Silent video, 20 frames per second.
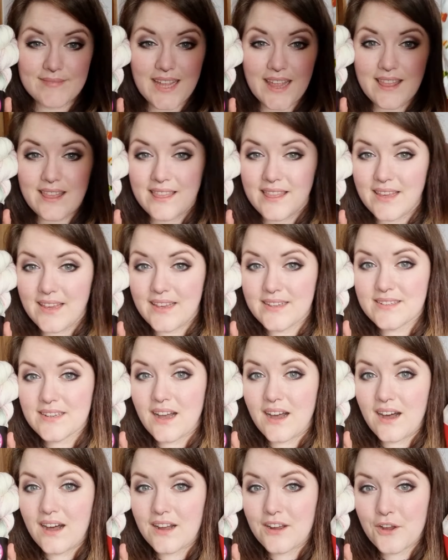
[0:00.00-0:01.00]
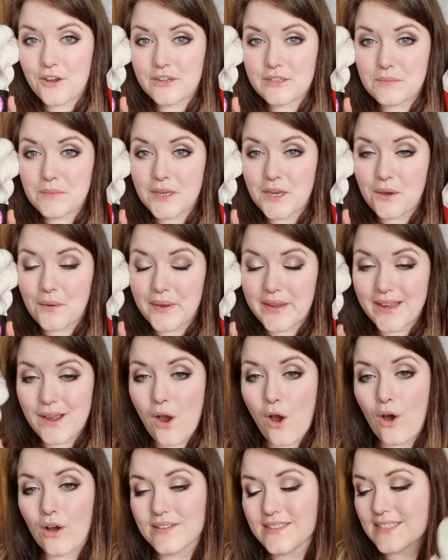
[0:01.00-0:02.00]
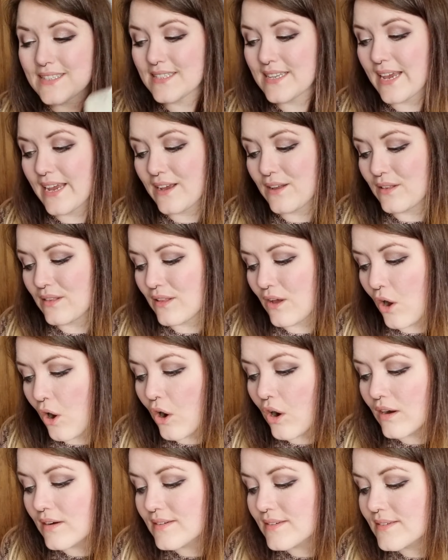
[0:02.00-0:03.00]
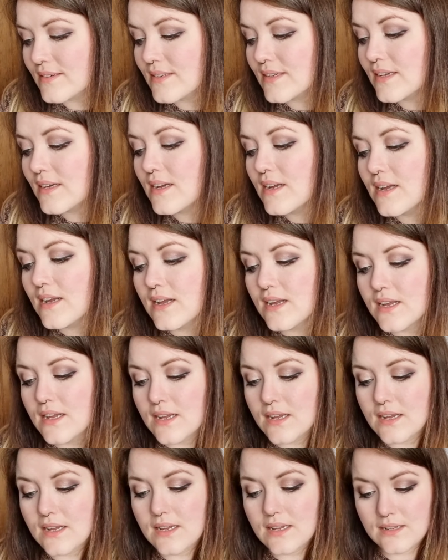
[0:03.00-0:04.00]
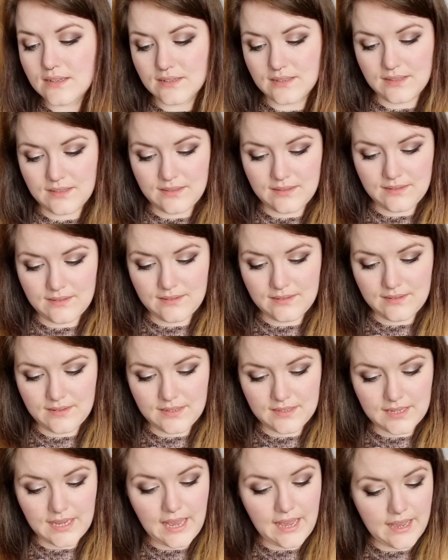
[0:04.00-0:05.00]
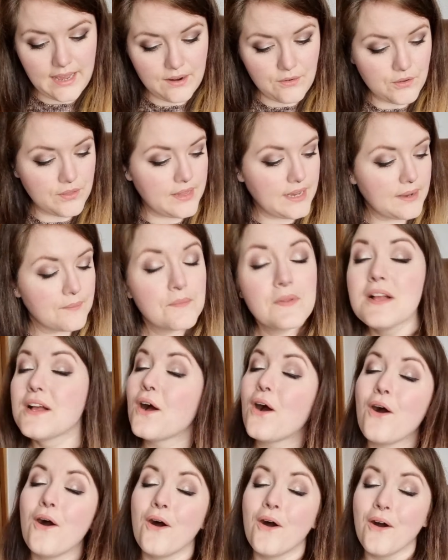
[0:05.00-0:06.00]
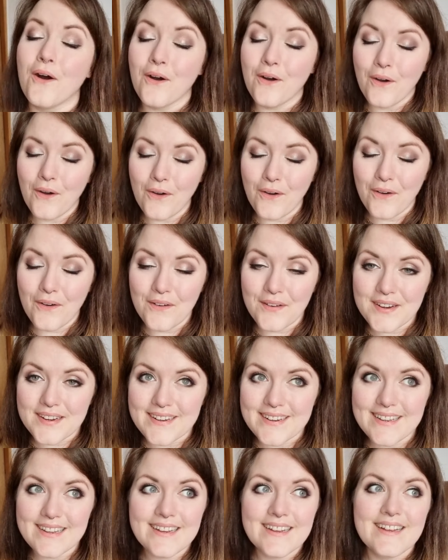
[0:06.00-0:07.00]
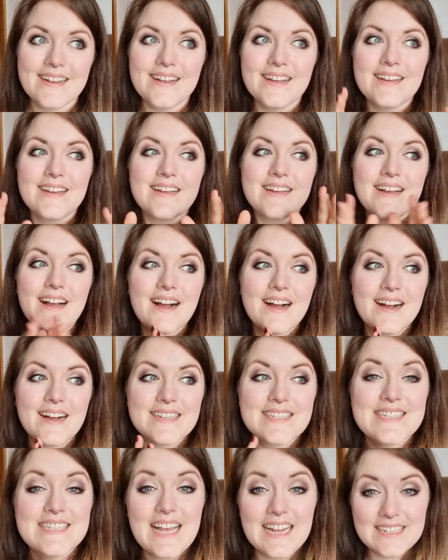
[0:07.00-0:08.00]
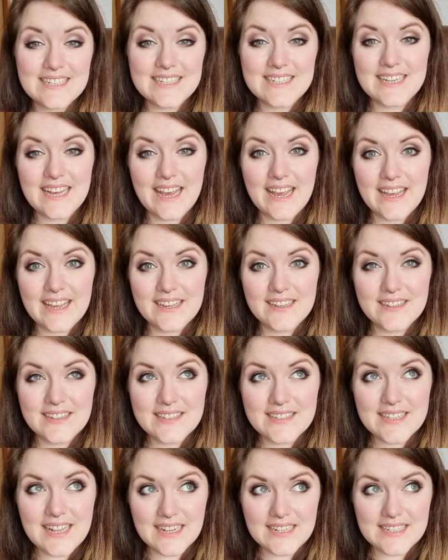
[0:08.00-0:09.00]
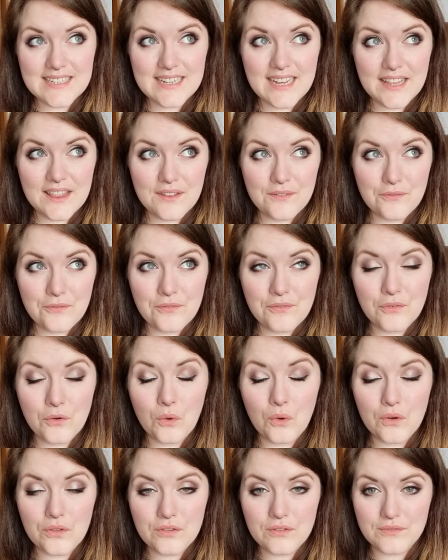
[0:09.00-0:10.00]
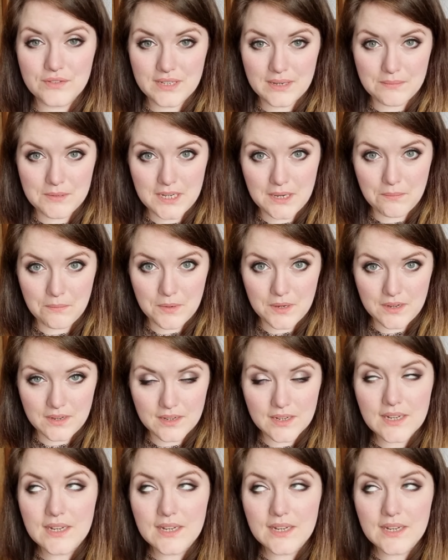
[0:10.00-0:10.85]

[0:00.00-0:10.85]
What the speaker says: These are going to be going on sale on, there's a cat hair on that, on Saturday the 4th of September.